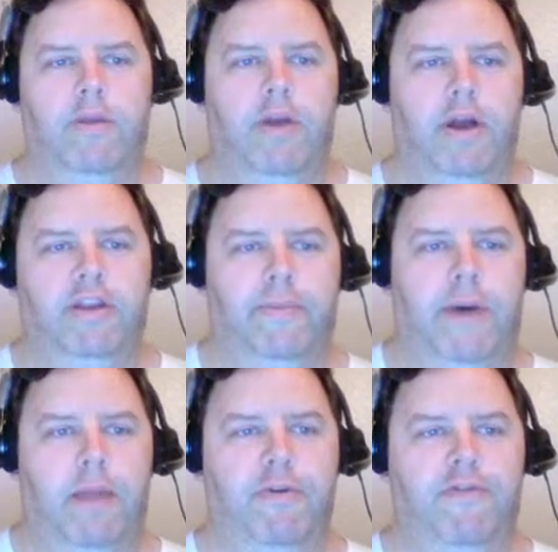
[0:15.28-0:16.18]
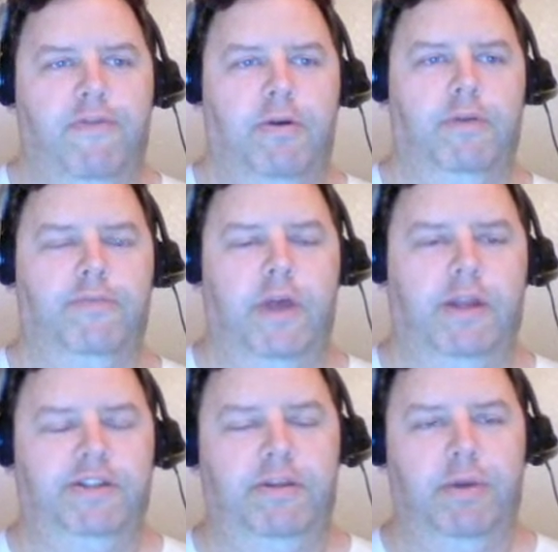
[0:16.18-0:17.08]
talked about it before,
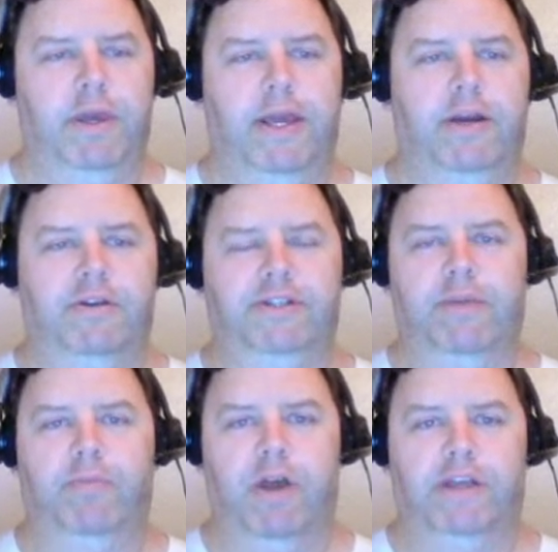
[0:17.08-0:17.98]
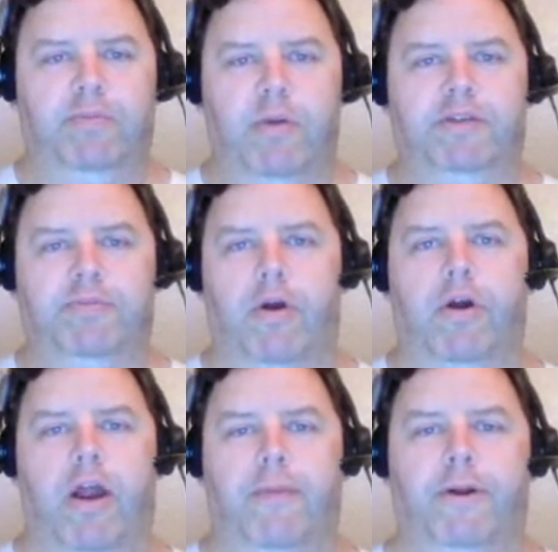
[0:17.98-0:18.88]
it's the beginner C++
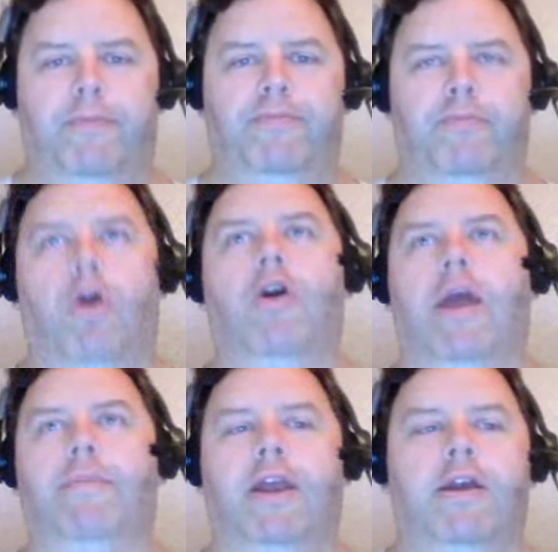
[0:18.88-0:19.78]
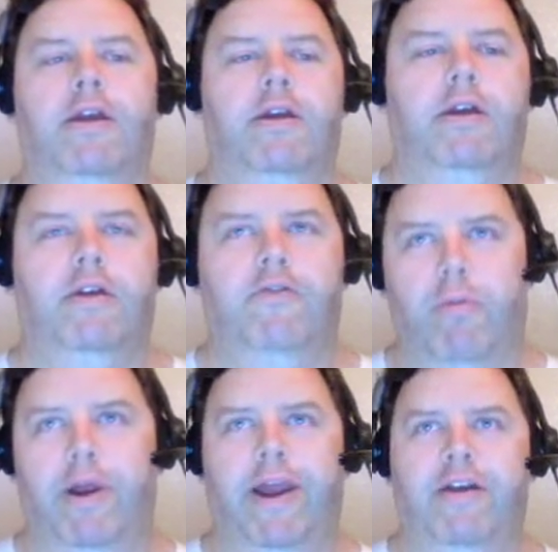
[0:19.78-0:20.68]
programming
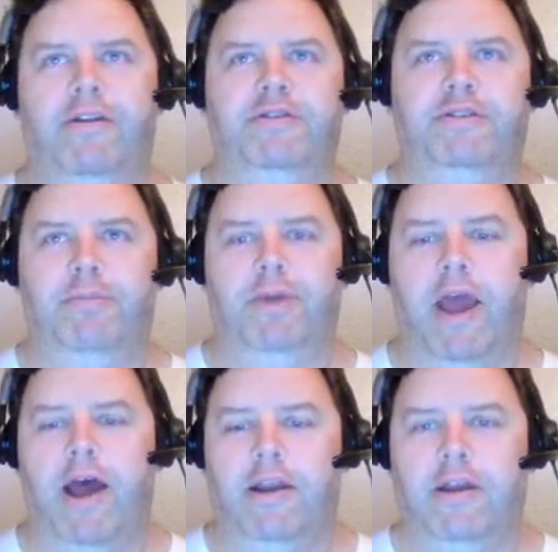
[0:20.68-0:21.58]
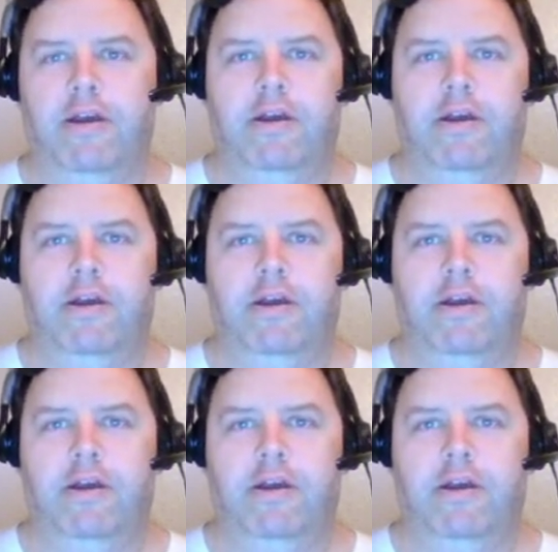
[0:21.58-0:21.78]
from beginner to beyond.